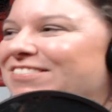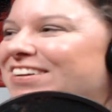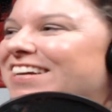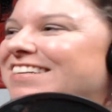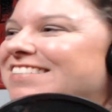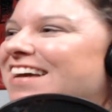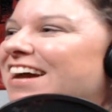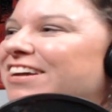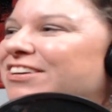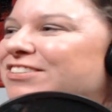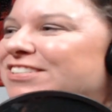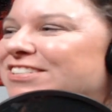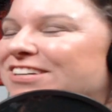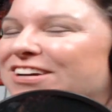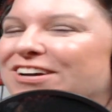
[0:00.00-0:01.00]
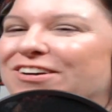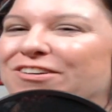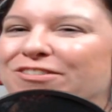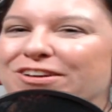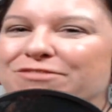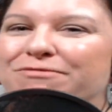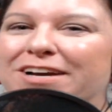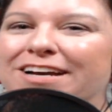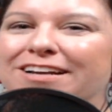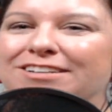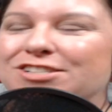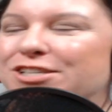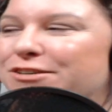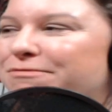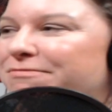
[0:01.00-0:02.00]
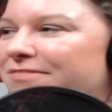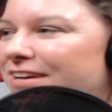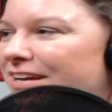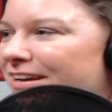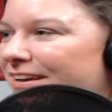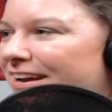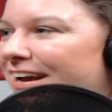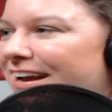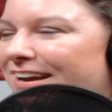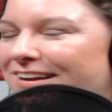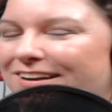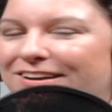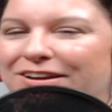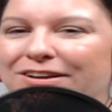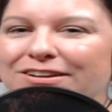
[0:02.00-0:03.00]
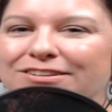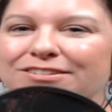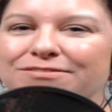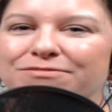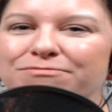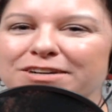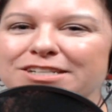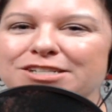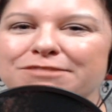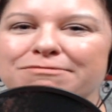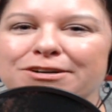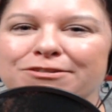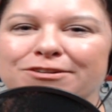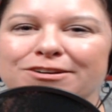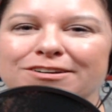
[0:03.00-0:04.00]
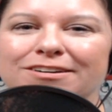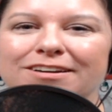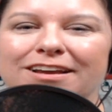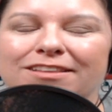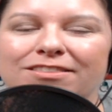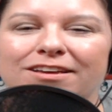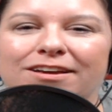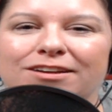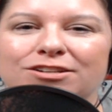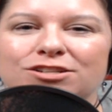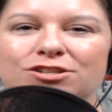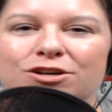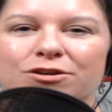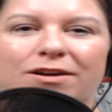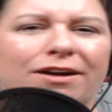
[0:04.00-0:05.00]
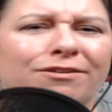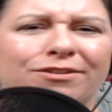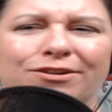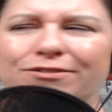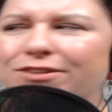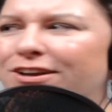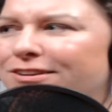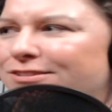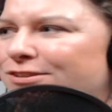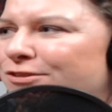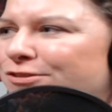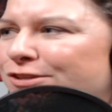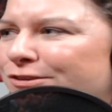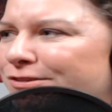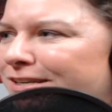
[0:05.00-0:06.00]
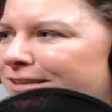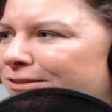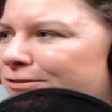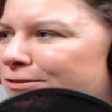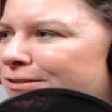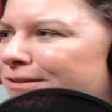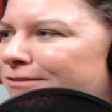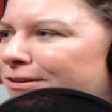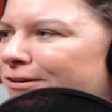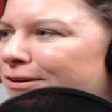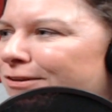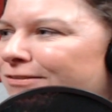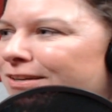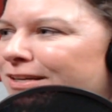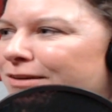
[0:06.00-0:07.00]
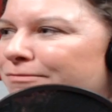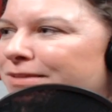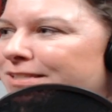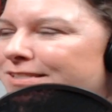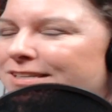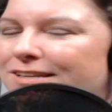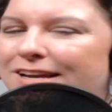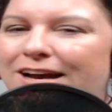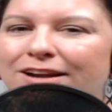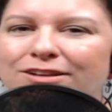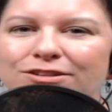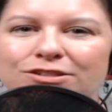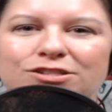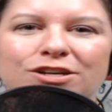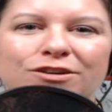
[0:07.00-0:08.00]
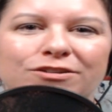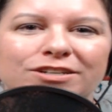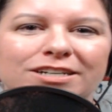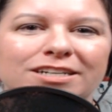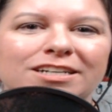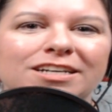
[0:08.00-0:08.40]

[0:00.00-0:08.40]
because I used to go with my gym. I had my gym owner, that Joe. I don't know if you guys know Joe Daniels. Have you heard of him? He's out of Latonia.